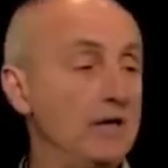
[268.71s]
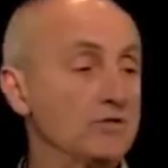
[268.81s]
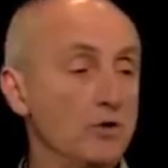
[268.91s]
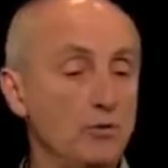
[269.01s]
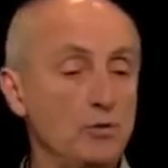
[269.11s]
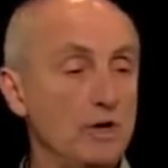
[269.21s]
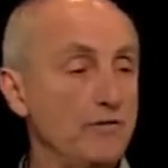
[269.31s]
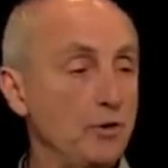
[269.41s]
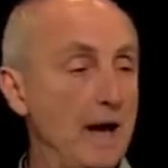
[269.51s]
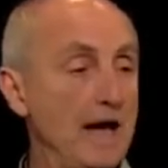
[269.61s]
And so
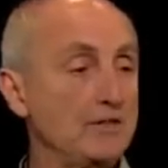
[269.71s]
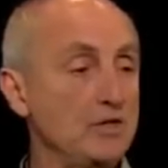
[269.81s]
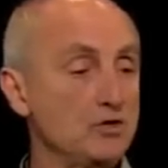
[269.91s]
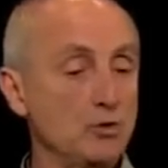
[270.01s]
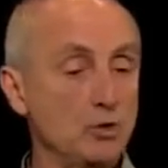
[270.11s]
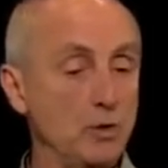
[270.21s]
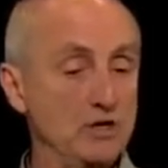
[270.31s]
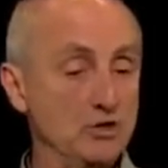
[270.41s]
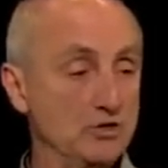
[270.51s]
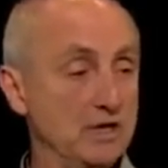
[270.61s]
if you add these two
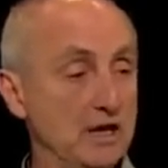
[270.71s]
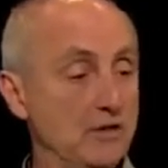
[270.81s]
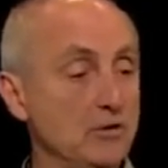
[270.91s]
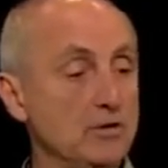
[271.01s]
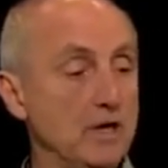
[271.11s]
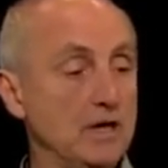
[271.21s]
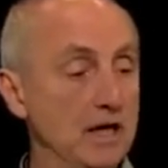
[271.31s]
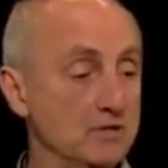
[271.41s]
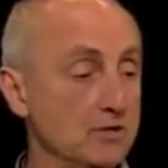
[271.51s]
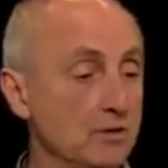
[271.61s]
equations together, they
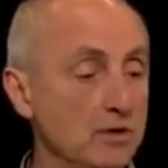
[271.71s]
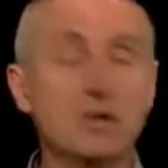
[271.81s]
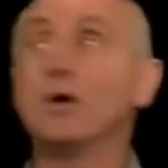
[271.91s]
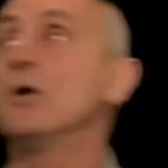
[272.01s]
cancel.